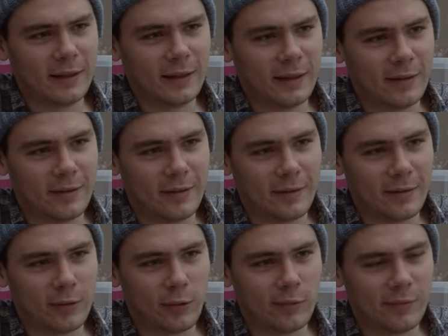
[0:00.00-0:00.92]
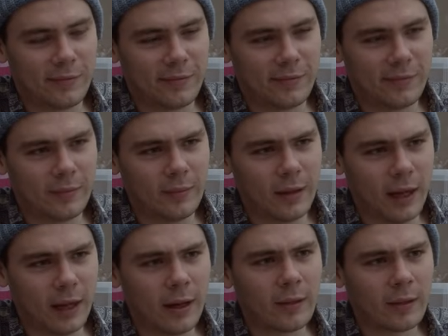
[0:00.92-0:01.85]
it's sort of
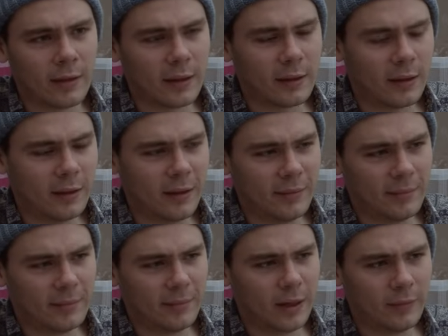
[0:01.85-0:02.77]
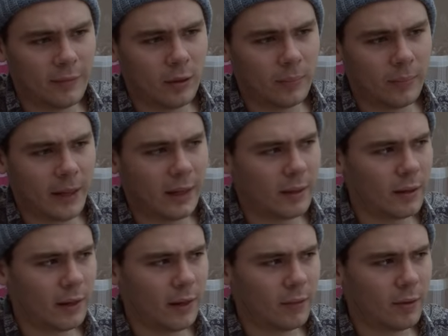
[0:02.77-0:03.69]
another thing that I felt bad
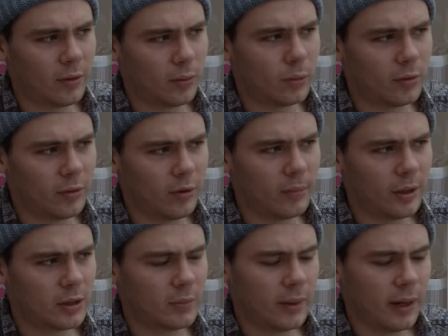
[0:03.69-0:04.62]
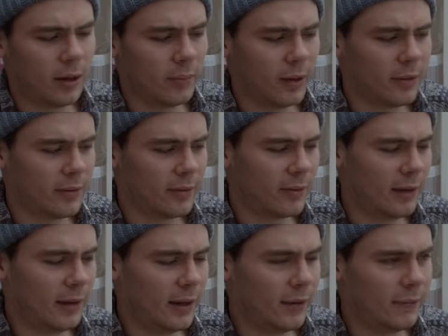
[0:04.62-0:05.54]
that I never thought too much about, because
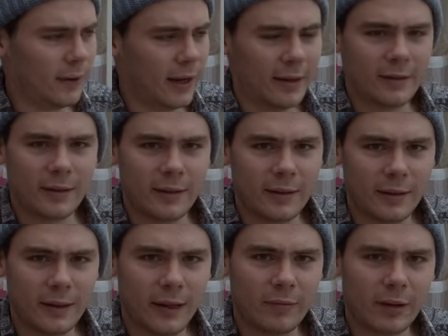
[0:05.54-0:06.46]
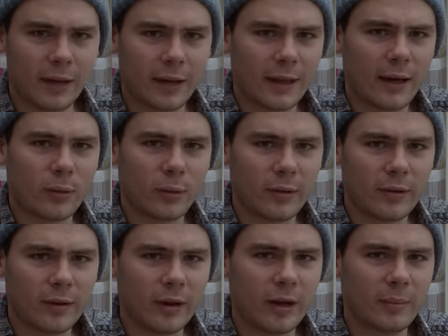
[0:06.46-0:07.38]
if I had to live like that all the
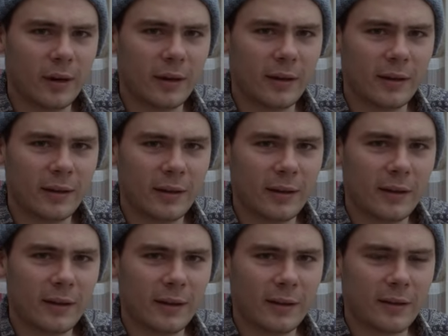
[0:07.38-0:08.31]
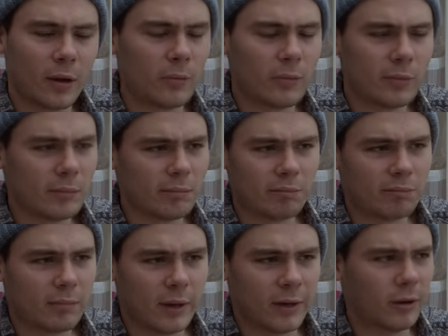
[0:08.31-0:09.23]
time, I
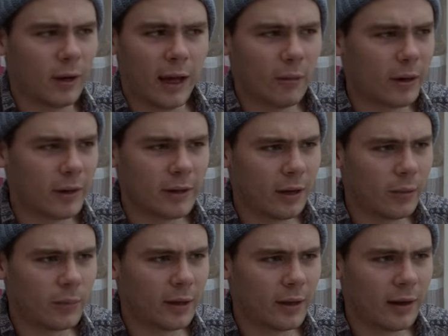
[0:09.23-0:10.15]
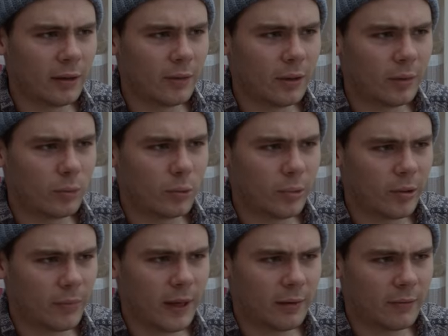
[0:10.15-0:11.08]
don't know how I'd cope with it. I have a lot more
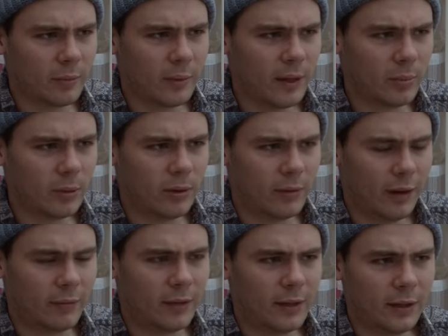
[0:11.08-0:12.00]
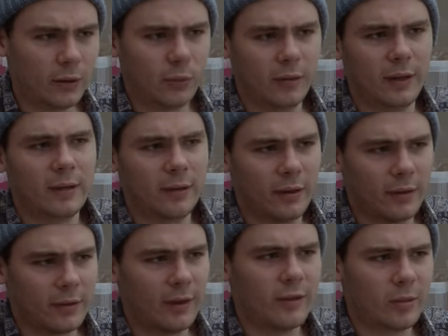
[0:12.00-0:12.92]
respect for people who have to deal with things
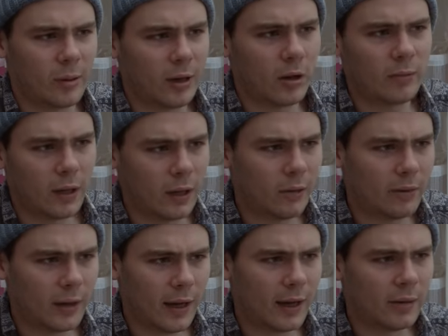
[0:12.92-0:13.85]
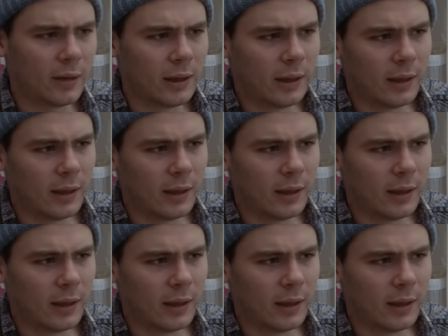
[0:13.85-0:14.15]
like sensory overload now,